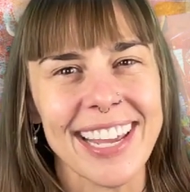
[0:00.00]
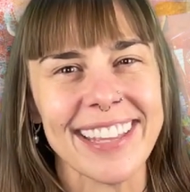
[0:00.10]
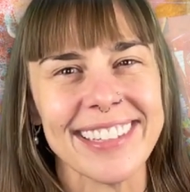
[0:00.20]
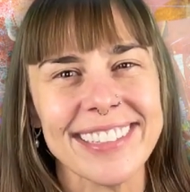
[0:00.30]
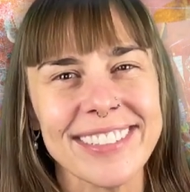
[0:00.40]

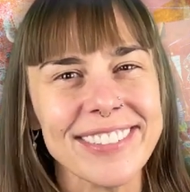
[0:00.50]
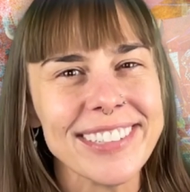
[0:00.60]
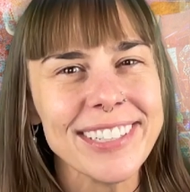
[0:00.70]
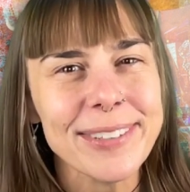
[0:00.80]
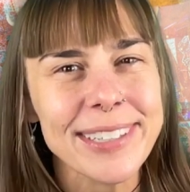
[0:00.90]
And the
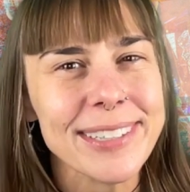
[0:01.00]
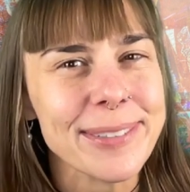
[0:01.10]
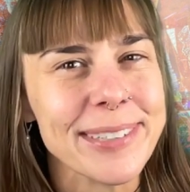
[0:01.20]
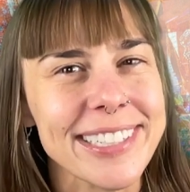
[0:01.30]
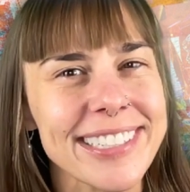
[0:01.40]
sooner you can
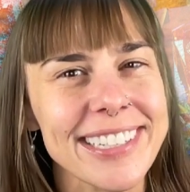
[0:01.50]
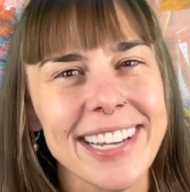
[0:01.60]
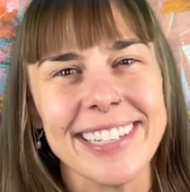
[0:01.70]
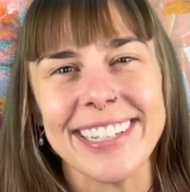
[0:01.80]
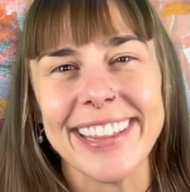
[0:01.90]
switch
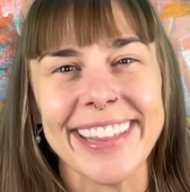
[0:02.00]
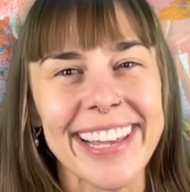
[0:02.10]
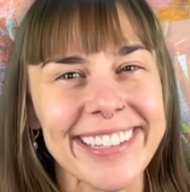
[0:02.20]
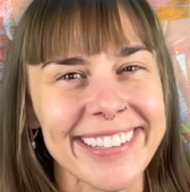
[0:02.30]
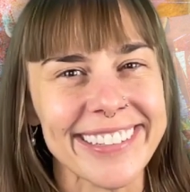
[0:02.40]
to
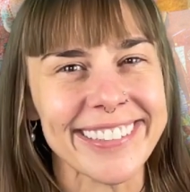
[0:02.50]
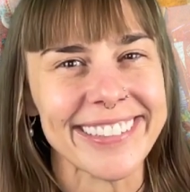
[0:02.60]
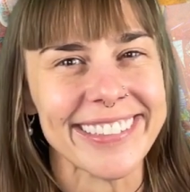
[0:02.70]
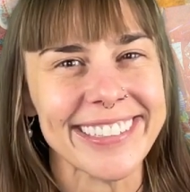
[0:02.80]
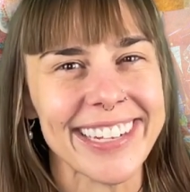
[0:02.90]
thank
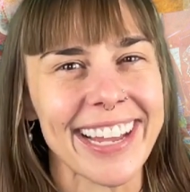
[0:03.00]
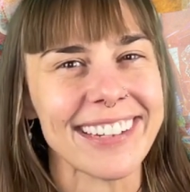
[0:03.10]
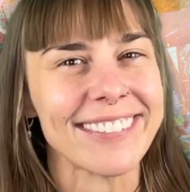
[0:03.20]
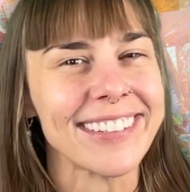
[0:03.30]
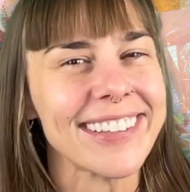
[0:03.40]
you
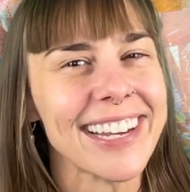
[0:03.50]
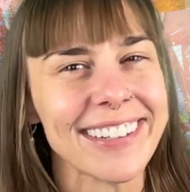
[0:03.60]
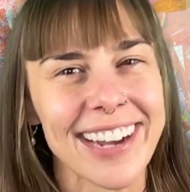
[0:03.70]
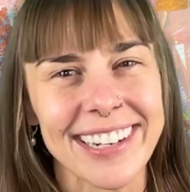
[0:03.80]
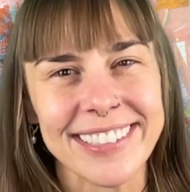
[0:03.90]
and feel
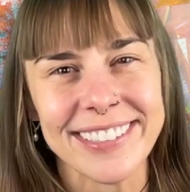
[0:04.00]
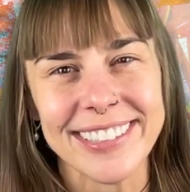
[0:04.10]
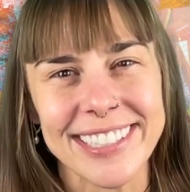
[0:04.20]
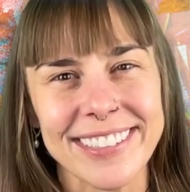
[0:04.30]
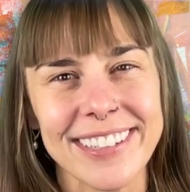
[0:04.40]
that
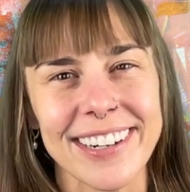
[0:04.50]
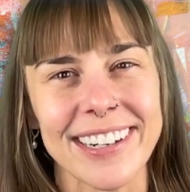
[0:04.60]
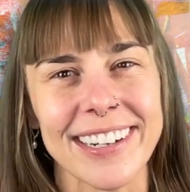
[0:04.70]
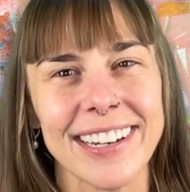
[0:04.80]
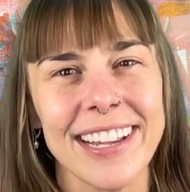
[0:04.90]
gratitude in your
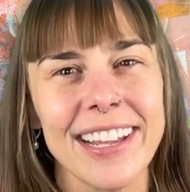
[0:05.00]
heart,